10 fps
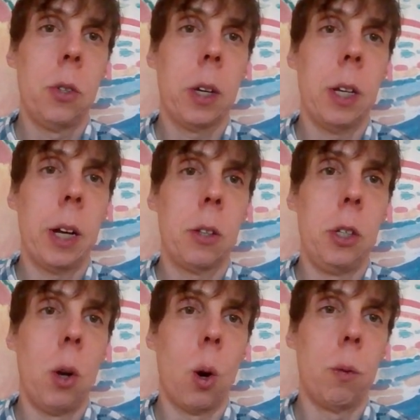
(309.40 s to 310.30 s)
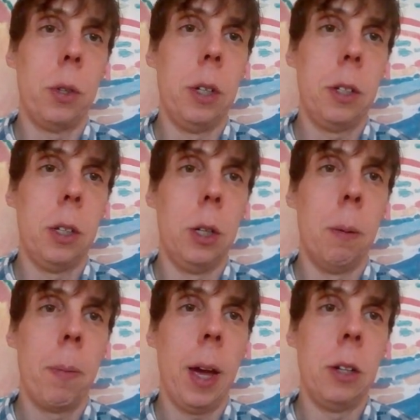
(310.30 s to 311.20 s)
To connect dr over
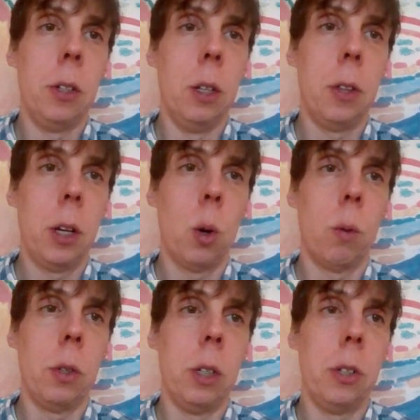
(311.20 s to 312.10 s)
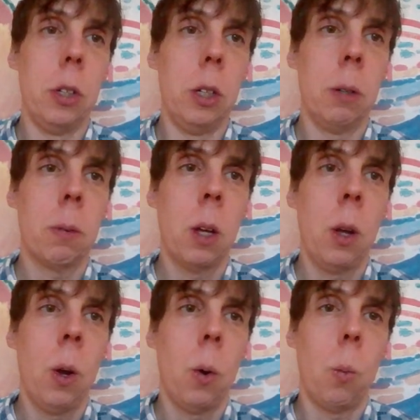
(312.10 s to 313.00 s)
dt and d theta over dt,
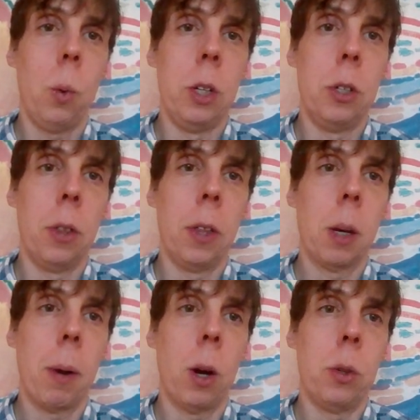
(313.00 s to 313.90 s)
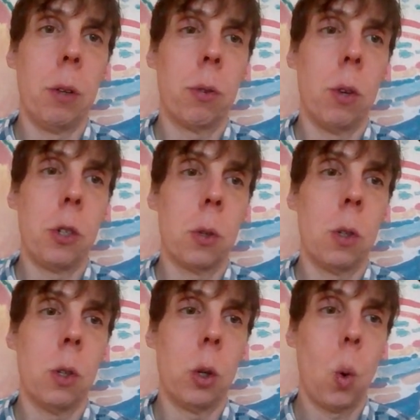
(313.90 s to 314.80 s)
we need to think about
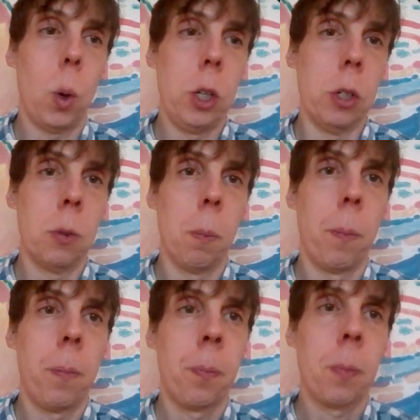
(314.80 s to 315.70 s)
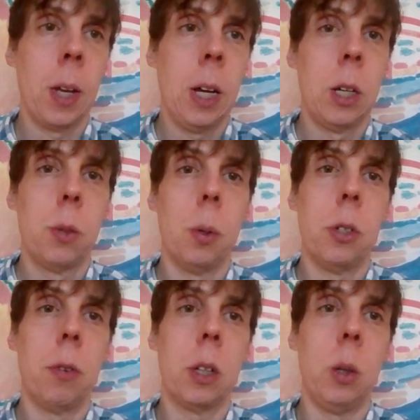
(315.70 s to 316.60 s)
differential equations.
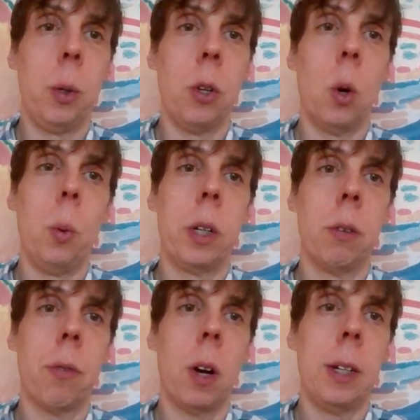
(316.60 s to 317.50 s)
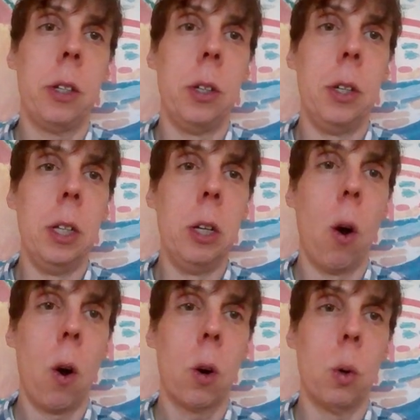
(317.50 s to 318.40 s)
Specifically, we know we can find
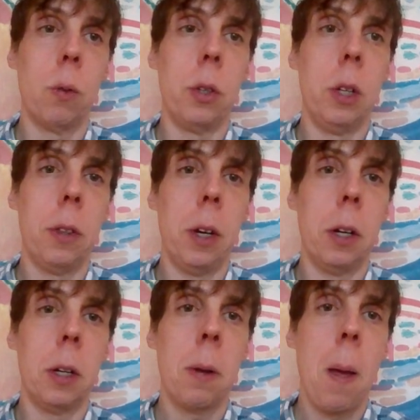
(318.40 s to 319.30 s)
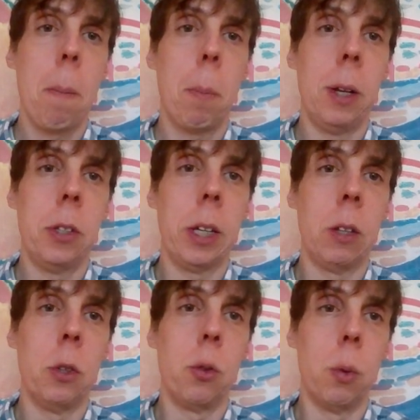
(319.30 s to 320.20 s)
dr over d theta by
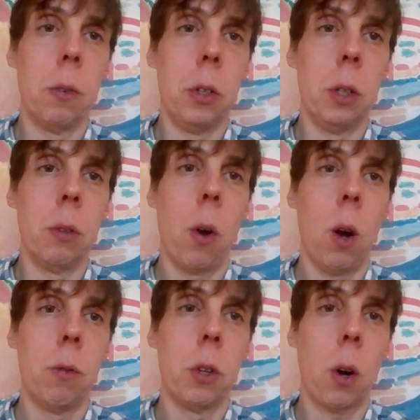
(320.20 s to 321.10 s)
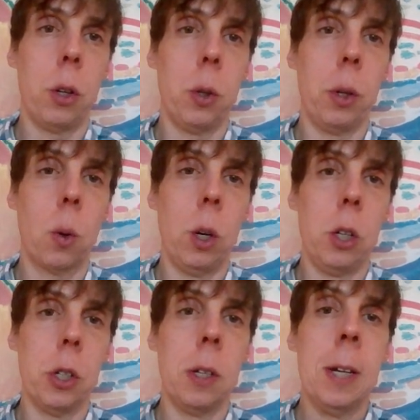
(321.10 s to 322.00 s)
taking the derivative of the cardioid
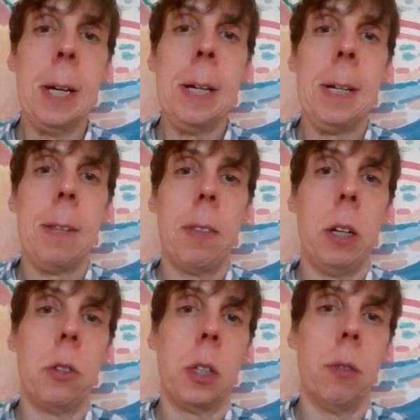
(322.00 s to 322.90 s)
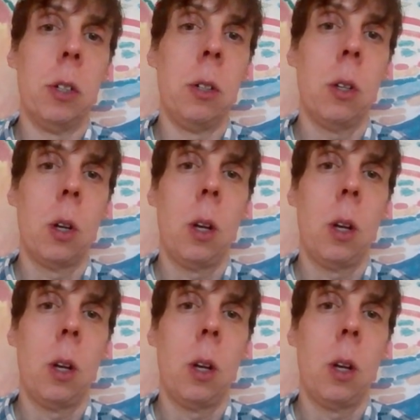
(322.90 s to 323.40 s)
equation that is given